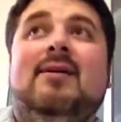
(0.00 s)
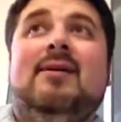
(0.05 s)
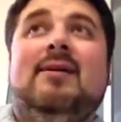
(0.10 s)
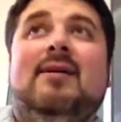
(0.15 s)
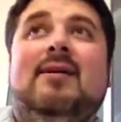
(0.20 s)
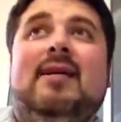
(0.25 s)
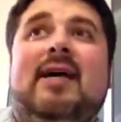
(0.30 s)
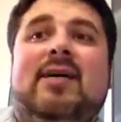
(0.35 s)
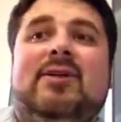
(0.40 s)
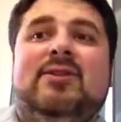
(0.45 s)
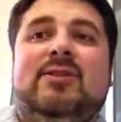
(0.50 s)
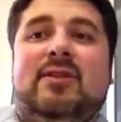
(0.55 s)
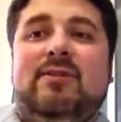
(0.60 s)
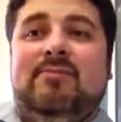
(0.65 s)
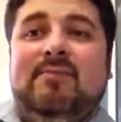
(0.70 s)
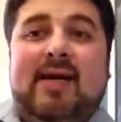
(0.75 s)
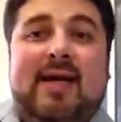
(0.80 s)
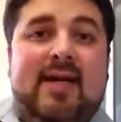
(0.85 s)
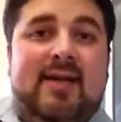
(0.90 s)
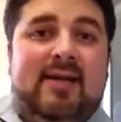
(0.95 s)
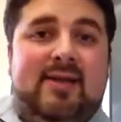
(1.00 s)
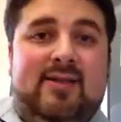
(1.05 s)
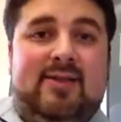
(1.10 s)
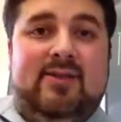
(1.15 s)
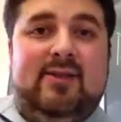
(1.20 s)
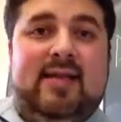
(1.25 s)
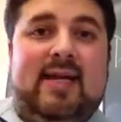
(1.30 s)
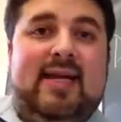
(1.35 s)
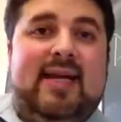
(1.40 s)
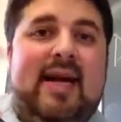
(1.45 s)
it actually made it
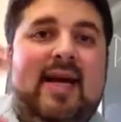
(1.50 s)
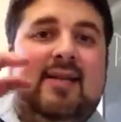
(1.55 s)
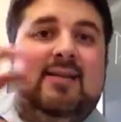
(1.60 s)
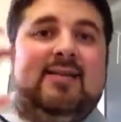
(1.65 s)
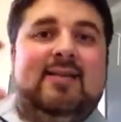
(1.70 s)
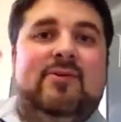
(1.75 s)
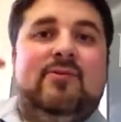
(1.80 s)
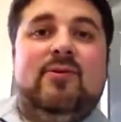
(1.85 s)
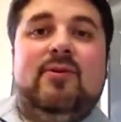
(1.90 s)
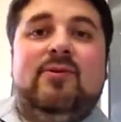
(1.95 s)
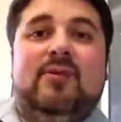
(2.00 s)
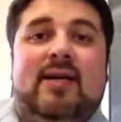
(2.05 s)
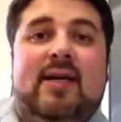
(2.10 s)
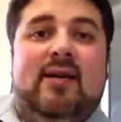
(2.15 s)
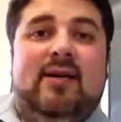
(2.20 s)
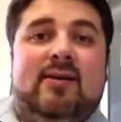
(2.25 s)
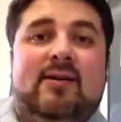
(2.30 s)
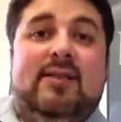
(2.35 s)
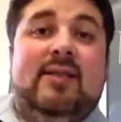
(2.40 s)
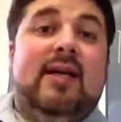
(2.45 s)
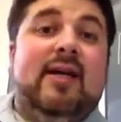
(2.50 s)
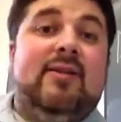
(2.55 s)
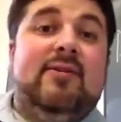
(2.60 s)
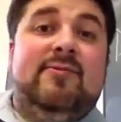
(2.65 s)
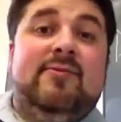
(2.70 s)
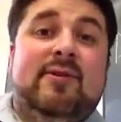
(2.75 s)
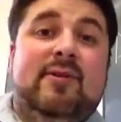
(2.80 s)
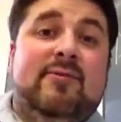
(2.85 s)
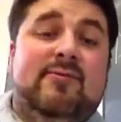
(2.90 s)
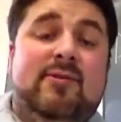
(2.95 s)
so that as they were there together
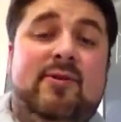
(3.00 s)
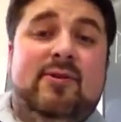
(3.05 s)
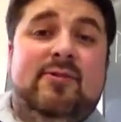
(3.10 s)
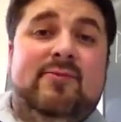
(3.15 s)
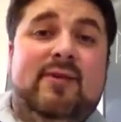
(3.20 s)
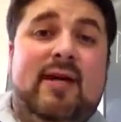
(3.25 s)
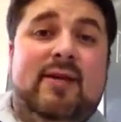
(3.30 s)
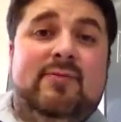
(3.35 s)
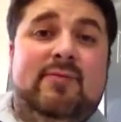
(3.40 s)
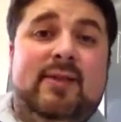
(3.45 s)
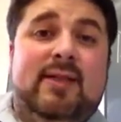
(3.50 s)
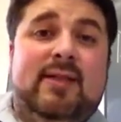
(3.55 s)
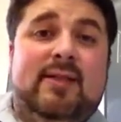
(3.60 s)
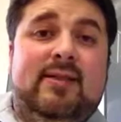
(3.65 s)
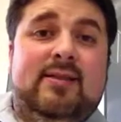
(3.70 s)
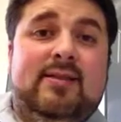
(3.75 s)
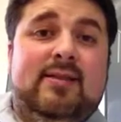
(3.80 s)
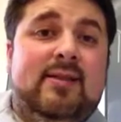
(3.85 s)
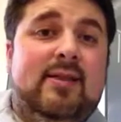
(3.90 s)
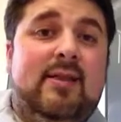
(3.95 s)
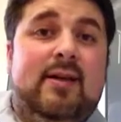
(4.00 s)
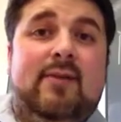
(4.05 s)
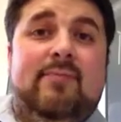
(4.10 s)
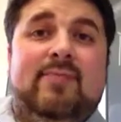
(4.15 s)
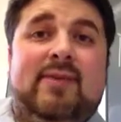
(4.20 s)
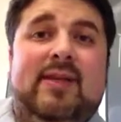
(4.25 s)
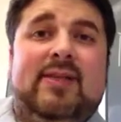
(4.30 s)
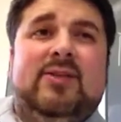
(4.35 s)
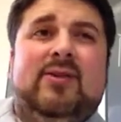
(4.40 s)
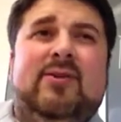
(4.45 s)
for those 5 weeks,
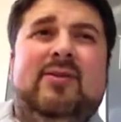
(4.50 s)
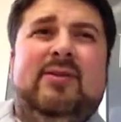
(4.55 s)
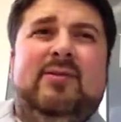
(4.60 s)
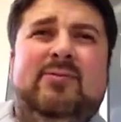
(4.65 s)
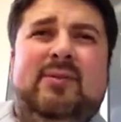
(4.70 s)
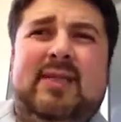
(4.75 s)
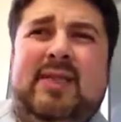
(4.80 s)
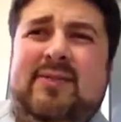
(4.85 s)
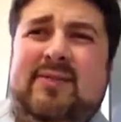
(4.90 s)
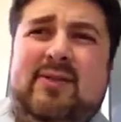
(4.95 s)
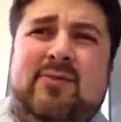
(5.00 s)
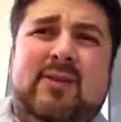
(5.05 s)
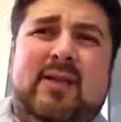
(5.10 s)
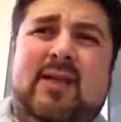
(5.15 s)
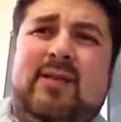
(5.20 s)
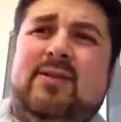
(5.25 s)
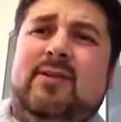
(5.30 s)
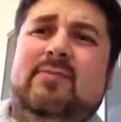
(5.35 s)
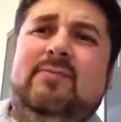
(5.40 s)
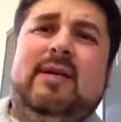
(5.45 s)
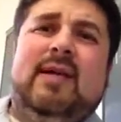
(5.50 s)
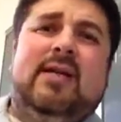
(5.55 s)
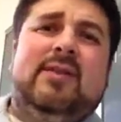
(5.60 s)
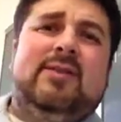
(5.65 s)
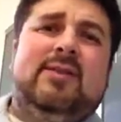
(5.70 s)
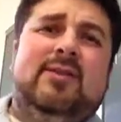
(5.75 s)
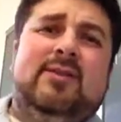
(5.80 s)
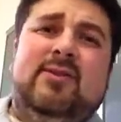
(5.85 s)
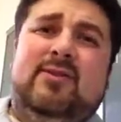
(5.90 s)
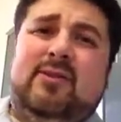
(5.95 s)
they started to believe they were not a good
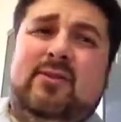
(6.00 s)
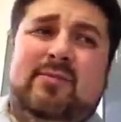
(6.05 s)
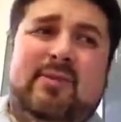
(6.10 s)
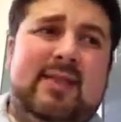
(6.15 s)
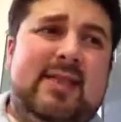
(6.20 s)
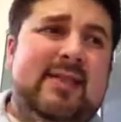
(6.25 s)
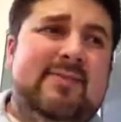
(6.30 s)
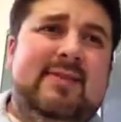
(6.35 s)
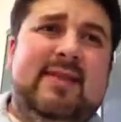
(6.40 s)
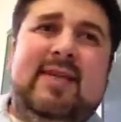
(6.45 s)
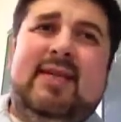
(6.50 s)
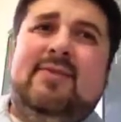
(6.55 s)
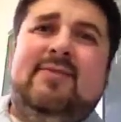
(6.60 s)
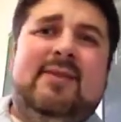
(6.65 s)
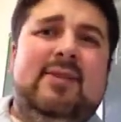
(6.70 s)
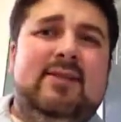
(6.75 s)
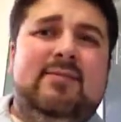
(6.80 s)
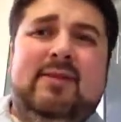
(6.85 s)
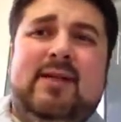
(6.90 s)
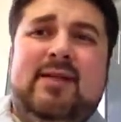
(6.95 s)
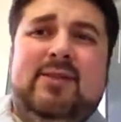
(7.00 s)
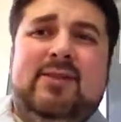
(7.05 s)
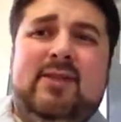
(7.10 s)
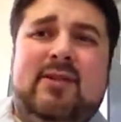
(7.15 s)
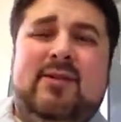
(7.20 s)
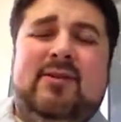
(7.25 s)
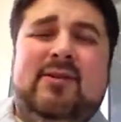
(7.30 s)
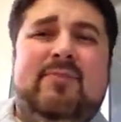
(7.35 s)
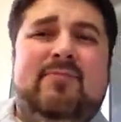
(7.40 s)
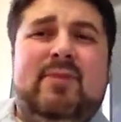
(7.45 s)
match. They started to believe negative things about each
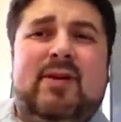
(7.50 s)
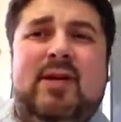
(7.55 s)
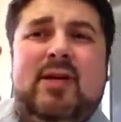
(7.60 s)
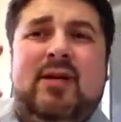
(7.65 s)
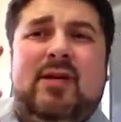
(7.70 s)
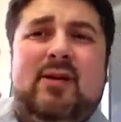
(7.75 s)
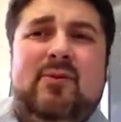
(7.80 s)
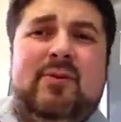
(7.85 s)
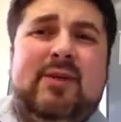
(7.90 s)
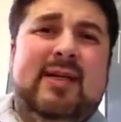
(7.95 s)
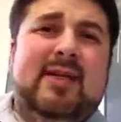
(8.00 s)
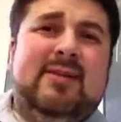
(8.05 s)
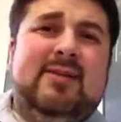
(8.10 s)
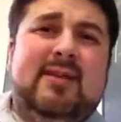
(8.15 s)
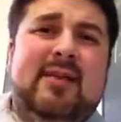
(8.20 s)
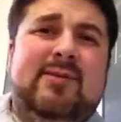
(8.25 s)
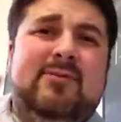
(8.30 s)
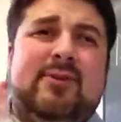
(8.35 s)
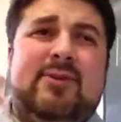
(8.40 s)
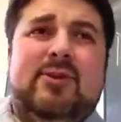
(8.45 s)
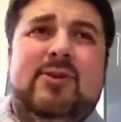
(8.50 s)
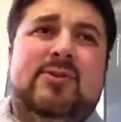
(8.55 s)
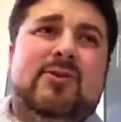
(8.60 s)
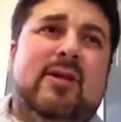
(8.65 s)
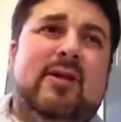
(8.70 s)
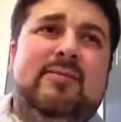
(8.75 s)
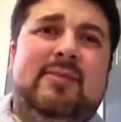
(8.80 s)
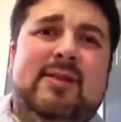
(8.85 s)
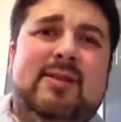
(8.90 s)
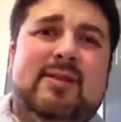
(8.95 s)
other. When he said he was just trying to be